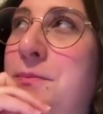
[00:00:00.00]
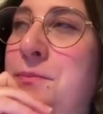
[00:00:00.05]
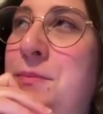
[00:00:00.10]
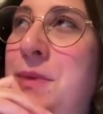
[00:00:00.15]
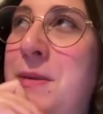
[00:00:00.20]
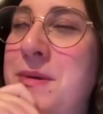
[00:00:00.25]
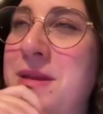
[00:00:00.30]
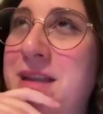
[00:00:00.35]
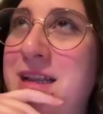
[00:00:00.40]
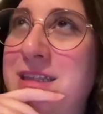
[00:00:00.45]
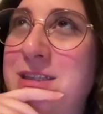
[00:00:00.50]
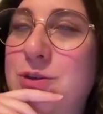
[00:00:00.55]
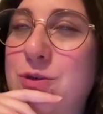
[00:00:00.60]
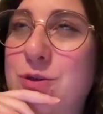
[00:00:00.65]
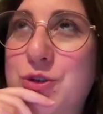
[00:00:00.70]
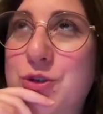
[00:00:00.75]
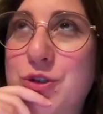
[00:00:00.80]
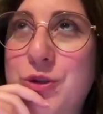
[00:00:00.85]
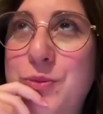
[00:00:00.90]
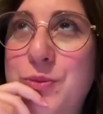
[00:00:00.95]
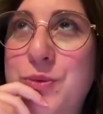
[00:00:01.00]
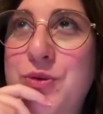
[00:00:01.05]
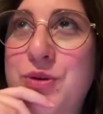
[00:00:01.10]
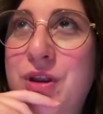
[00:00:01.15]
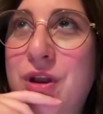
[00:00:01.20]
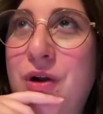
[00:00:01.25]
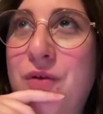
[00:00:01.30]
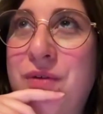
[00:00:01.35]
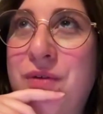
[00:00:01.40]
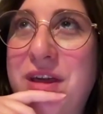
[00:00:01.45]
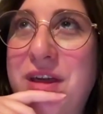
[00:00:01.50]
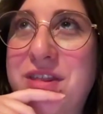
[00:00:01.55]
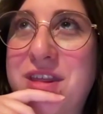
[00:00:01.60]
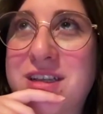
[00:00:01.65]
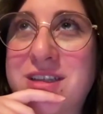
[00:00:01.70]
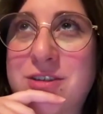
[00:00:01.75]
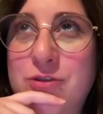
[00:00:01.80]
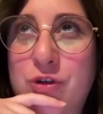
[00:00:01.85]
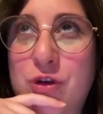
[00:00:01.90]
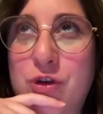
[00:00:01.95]
maybe that's also the beauty of
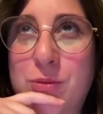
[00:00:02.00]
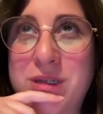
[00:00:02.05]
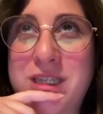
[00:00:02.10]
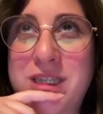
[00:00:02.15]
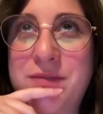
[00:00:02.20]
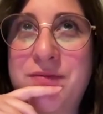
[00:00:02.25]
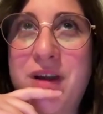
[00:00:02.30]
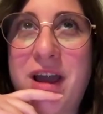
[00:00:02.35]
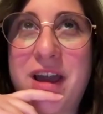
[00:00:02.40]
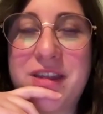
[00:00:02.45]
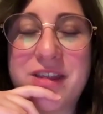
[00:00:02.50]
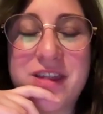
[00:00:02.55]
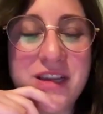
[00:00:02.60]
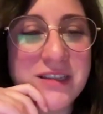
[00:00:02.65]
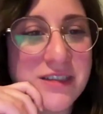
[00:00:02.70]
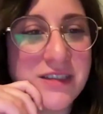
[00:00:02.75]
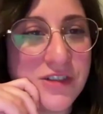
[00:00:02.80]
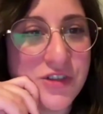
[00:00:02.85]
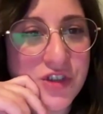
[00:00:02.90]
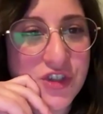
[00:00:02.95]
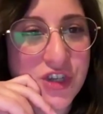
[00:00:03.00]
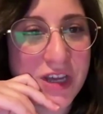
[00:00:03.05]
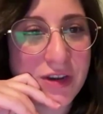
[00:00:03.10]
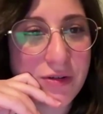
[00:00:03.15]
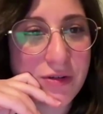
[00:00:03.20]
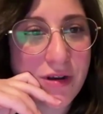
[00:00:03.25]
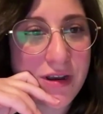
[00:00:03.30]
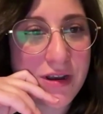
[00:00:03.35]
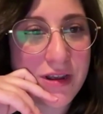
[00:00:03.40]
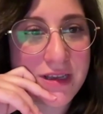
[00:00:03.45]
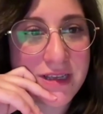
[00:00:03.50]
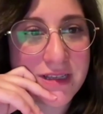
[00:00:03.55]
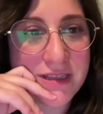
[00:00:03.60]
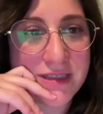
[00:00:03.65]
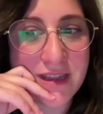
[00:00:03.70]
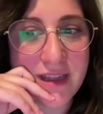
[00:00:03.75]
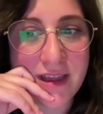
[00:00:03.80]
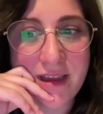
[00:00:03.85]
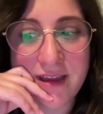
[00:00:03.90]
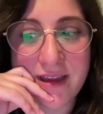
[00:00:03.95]
ethics or normative ethics in general,
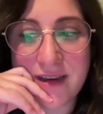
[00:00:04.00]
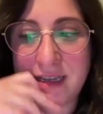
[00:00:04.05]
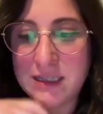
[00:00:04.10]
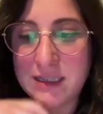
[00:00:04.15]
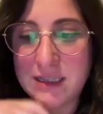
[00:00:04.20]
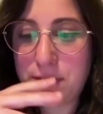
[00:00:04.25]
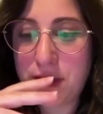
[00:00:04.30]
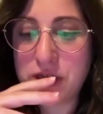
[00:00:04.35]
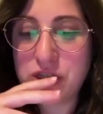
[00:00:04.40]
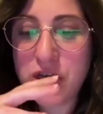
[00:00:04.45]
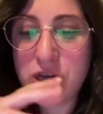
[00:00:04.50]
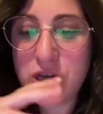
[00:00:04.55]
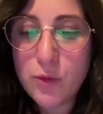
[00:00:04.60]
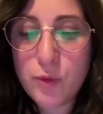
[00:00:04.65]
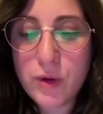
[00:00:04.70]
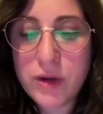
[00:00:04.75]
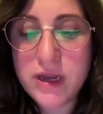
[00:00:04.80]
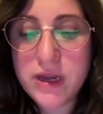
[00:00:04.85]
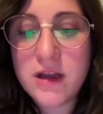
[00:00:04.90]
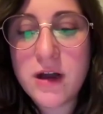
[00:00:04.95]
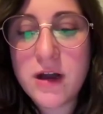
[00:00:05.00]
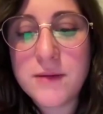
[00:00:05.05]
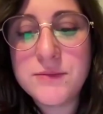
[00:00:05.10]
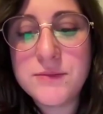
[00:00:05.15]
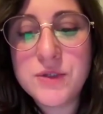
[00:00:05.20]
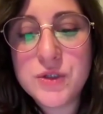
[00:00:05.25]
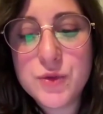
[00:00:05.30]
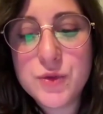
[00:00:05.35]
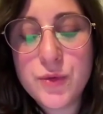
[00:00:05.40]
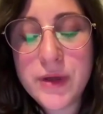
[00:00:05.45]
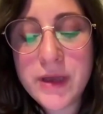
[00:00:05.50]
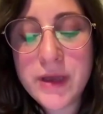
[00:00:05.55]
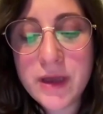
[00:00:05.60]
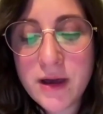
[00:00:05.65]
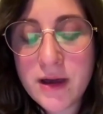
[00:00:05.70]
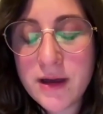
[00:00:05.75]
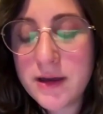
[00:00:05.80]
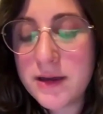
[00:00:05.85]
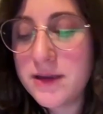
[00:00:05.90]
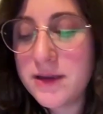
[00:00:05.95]
is that especially when it comes to
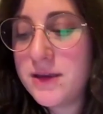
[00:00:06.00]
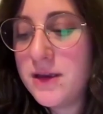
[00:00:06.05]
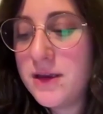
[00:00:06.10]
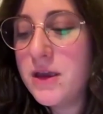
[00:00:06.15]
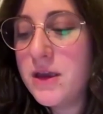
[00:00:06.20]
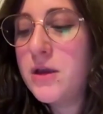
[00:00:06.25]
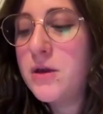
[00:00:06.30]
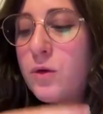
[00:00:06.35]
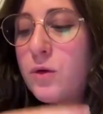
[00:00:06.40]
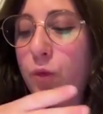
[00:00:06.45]
AI,